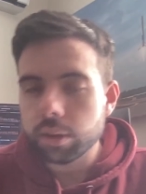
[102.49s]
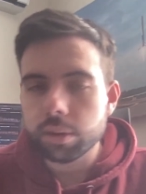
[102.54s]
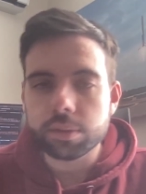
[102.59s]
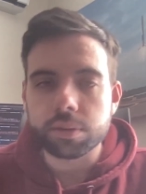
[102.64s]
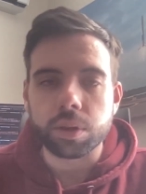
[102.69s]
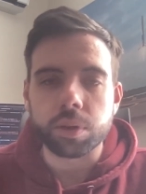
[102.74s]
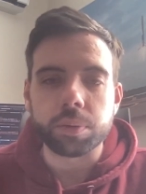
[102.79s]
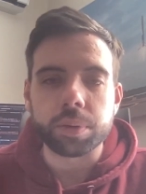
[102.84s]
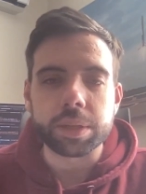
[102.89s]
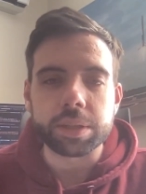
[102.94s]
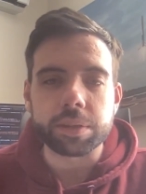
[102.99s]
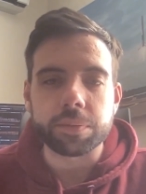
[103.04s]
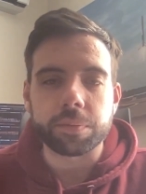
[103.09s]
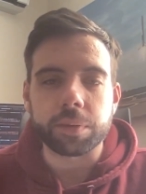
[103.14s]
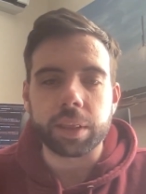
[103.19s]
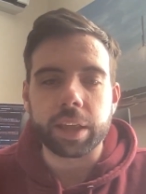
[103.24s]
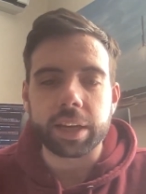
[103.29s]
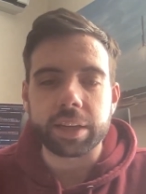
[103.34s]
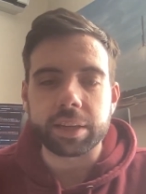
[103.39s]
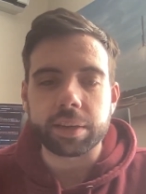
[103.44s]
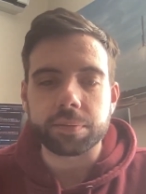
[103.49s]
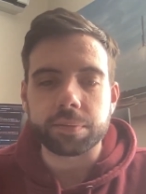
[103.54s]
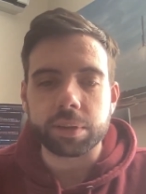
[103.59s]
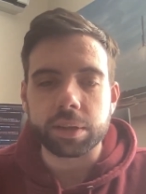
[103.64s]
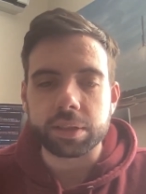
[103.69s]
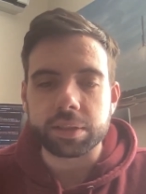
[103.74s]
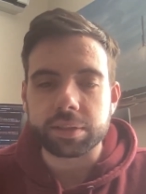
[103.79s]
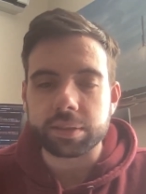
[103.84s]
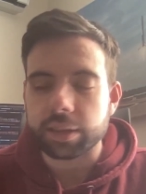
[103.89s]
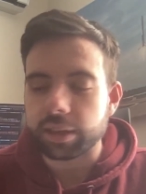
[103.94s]
So the reason for that
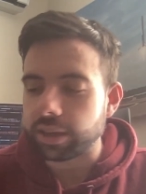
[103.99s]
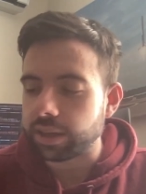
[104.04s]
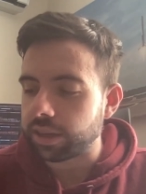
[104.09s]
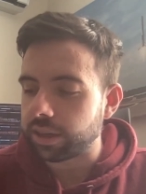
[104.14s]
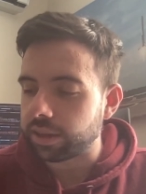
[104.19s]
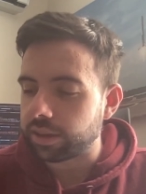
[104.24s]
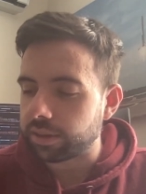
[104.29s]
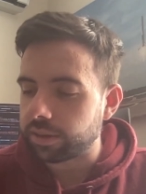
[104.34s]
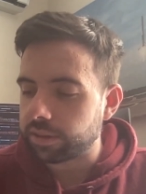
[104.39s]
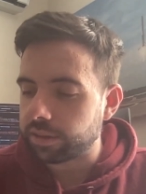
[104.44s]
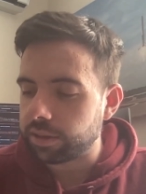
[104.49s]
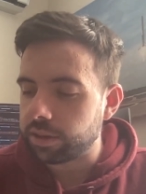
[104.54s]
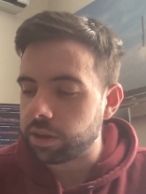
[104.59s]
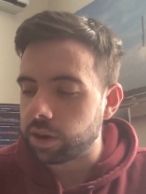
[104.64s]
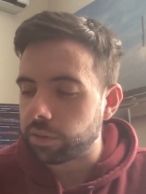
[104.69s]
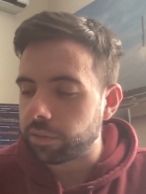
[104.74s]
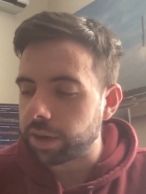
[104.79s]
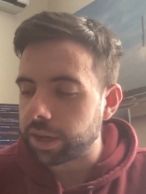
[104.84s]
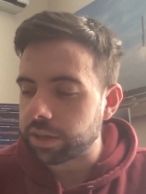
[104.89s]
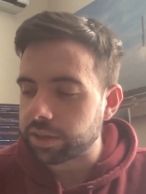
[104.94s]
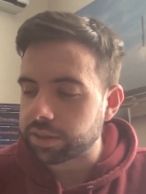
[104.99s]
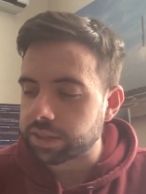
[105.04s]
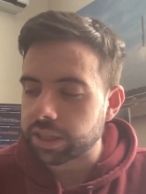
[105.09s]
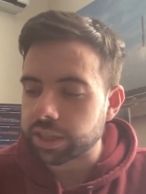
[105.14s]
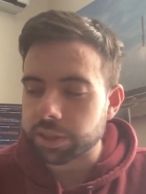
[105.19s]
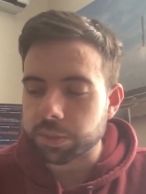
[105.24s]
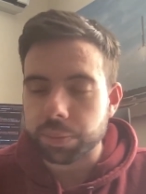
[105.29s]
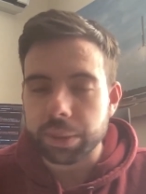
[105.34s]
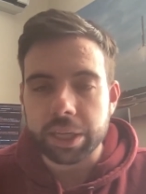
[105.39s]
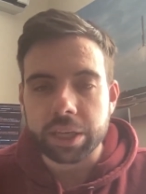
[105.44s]
difference in vendor
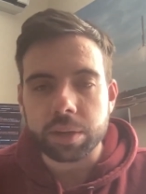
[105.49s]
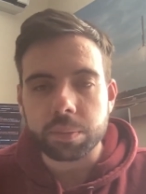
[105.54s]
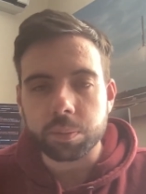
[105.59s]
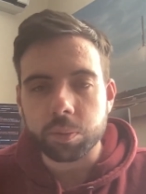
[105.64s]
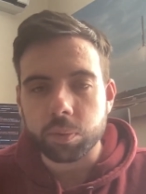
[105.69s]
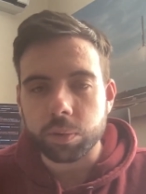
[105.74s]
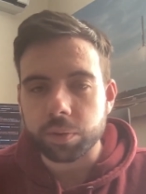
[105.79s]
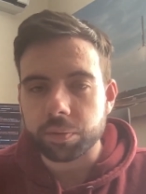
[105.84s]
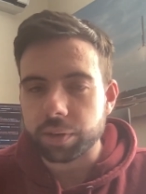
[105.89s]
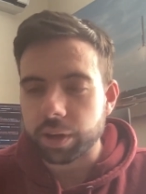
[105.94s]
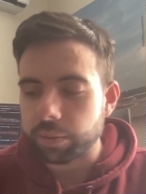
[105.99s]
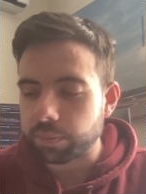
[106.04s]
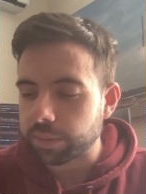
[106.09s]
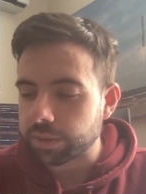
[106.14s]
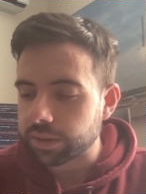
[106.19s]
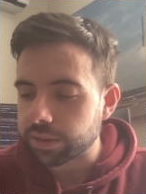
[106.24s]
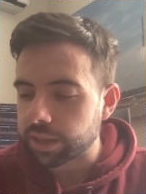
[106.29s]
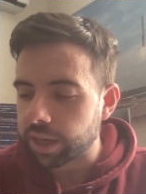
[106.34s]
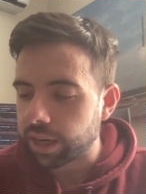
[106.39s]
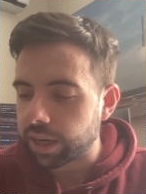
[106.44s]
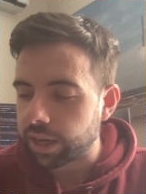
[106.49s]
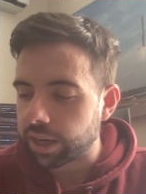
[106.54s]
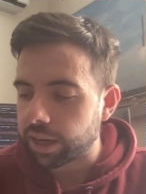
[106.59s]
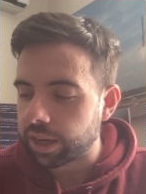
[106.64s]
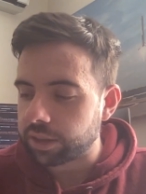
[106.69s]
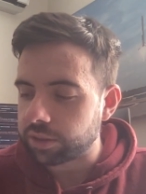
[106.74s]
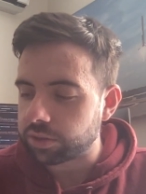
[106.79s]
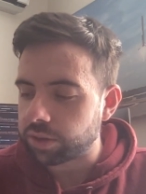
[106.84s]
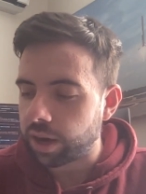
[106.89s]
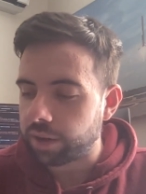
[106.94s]
sales being up 25%
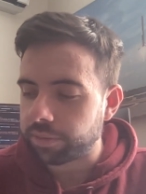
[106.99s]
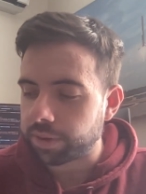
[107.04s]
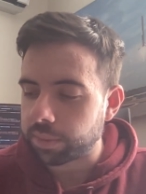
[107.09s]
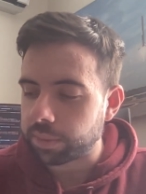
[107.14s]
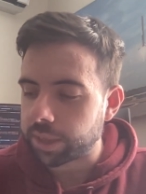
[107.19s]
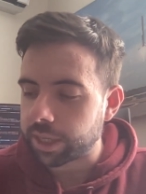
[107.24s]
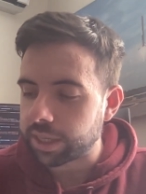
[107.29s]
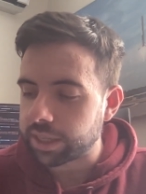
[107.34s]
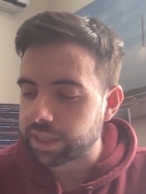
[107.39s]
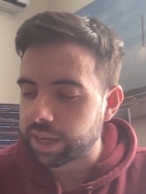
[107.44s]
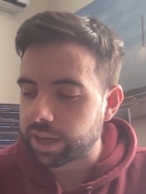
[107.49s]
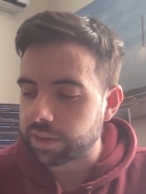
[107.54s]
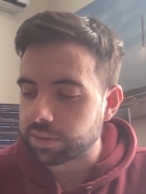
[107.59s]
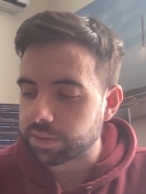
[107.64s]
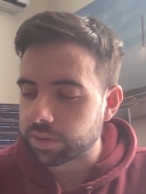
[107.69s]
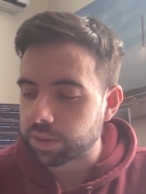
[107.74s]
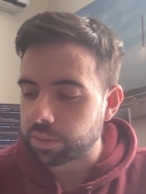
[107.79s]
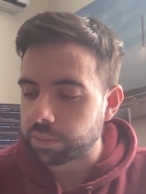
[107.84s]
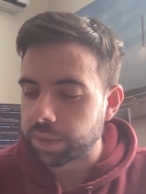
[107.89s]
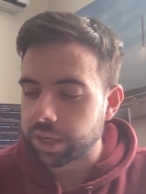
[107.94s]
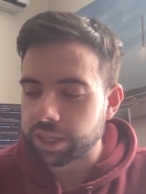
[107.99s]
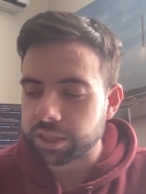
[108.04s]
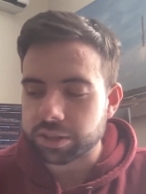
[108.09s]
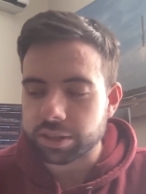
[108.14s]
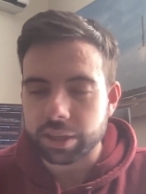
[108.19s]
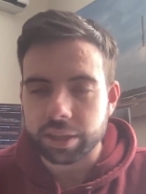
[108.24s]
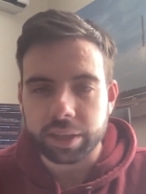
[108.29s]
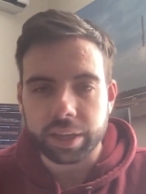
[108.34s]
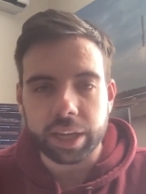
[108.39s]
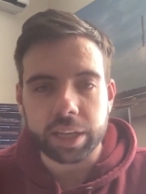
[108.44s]
and traffic being down so much
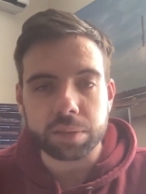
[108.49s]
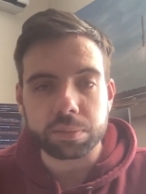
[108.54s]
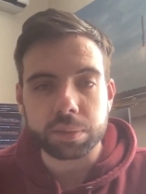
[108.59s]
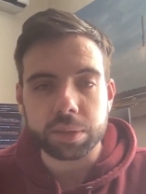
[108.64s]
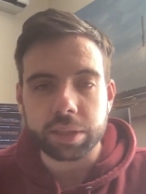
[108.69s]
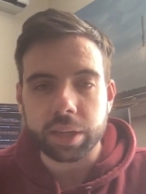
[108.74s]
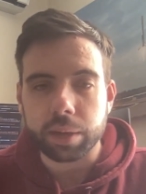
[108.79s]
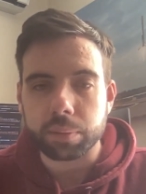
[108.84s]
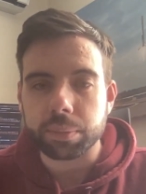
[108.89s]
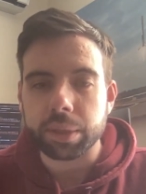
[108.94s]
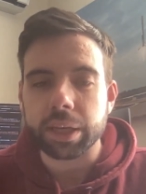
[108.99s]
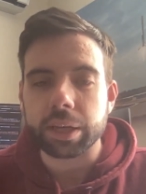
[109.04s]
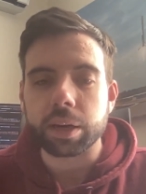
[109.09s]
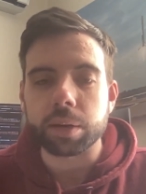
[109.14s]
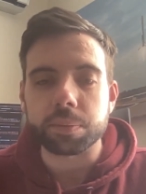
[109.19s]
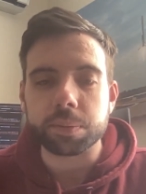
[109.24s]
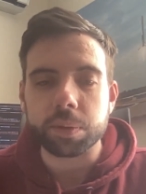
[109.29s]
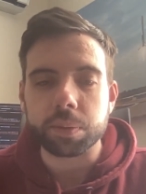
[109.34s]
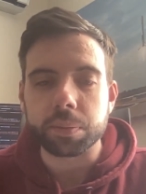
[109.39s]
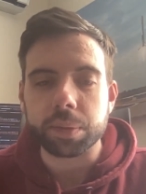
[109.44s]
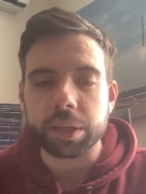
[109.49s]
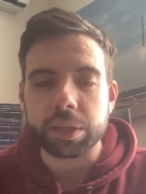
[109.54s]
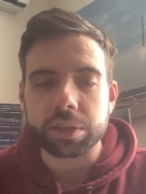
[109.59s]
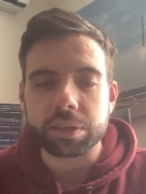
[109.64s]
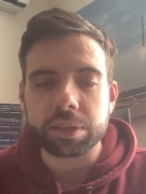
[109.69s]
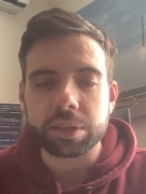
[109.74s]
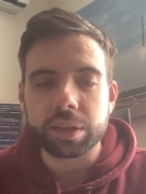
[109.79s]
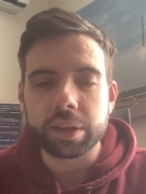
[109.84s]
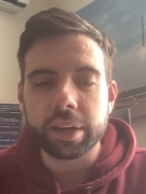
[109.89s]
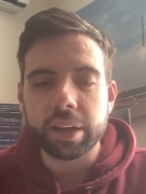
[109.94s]
and engagement time being up so
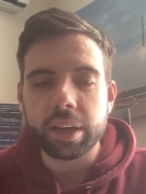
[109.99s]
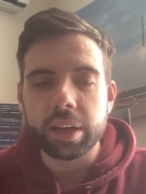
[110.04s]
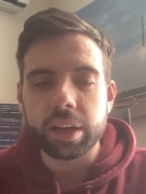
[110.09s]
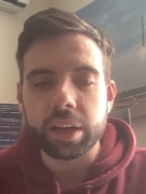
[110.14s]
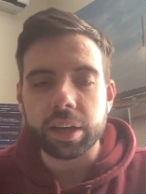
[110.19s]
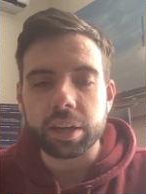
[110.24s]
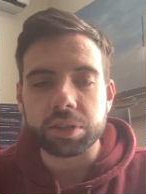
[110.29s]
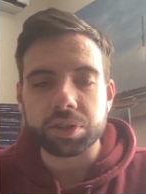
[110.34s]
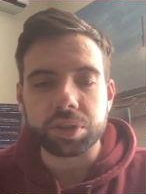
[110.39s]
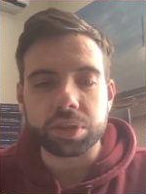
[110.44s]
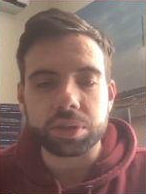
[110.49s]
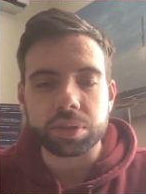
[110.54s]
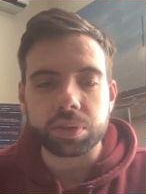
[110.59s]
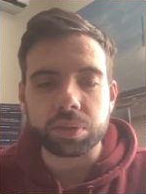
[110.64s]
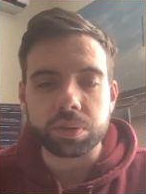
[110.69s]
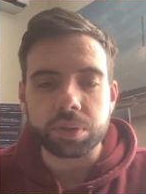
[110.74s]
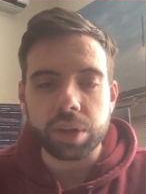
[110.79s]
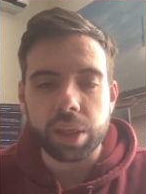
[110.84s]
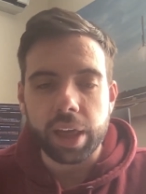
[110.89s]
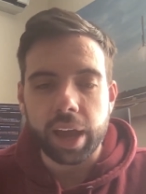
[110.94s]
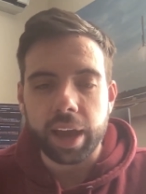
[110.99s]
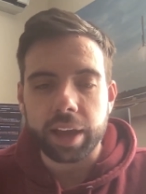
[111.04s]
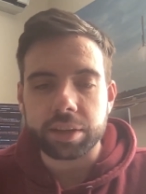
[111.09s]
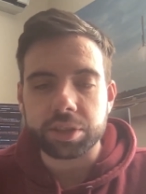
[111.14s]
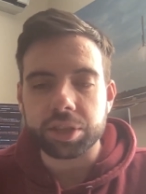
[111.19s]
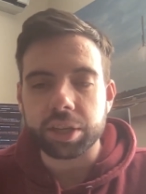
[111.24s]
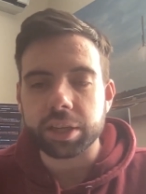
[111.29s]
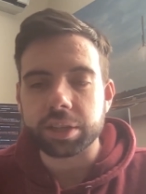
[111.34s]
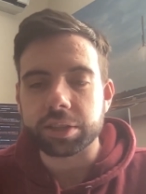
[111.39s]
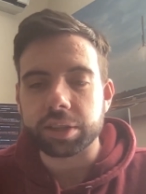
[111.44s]
much is just due to that
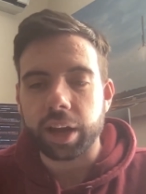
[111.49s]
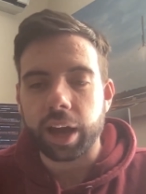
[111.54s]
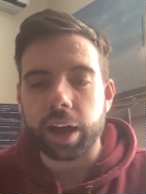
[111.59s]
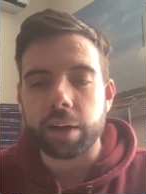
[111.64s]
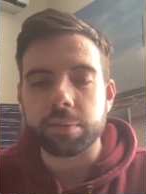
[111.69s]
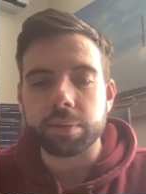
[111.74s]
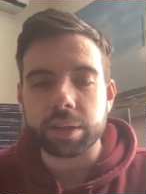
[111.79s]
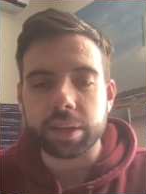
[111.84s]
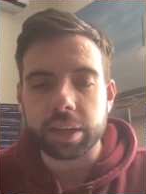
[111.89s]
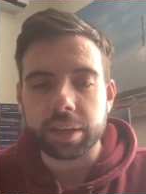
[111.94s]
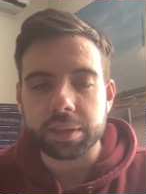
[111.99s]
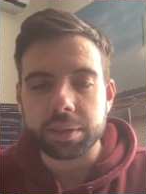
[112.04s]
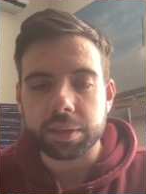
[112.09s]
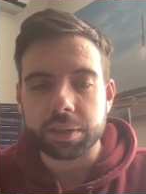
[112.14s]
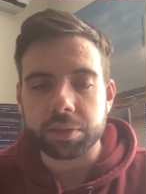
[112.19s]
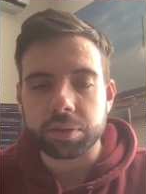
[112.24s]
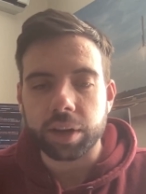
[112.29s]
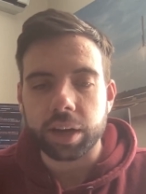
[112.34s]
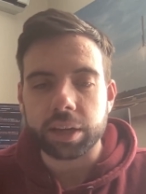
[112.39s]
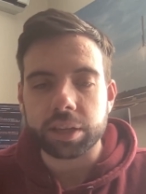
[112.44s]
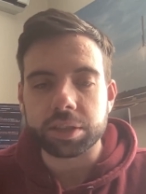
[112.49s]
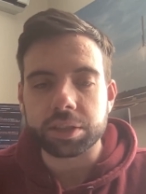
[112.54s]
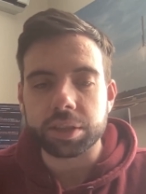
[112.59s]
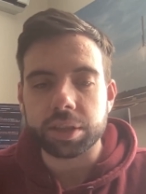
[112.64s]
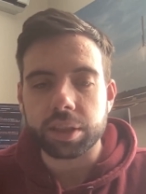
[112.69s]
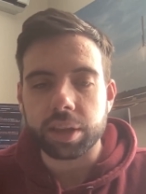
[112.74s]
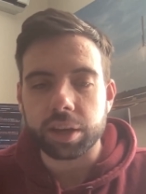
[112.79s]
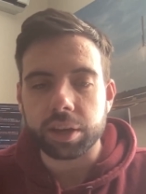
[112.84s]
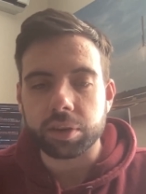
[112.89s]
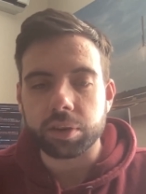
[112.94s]
change in advertising strategy
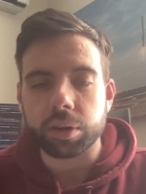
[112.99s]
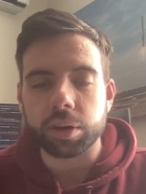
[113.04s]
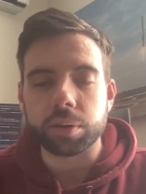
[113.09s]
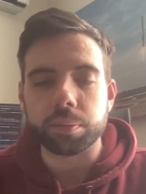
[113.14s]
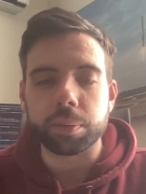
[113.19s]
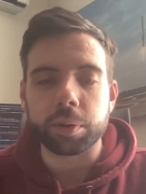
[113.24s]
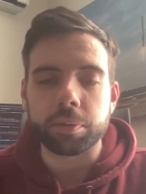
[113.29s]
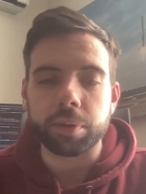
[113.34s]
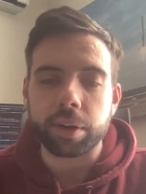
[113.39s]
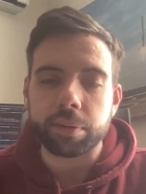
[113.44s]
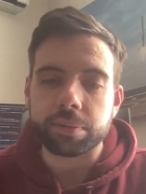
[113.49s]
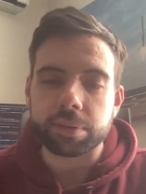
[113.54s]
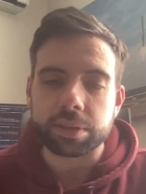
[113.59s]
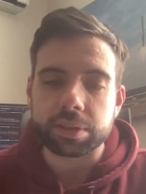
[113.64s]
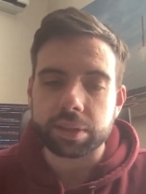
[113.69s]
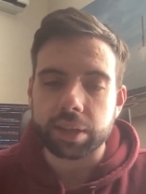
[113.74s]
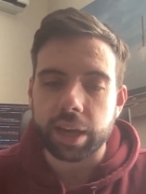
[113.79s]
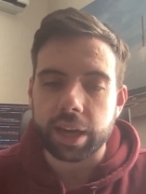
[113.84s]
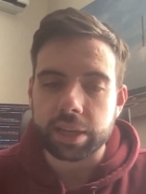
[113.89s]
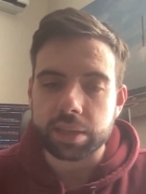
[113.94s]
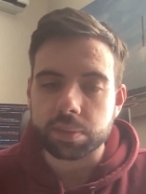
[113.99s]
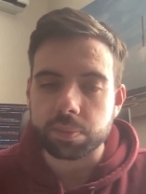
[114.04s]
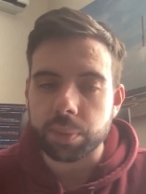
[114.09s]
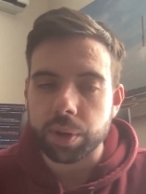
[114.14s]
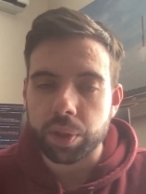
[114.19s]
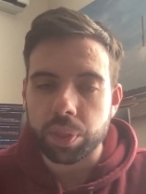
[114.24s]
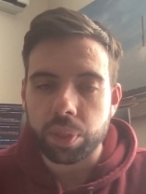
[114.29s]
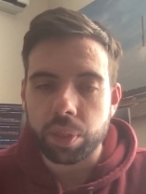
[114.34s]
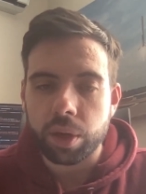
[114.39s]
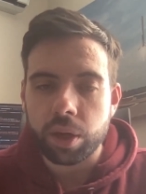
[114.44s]
that you heard me reference last
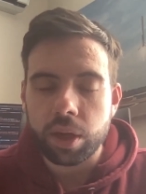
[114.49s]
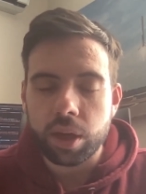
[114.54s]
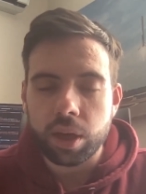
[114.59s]
month.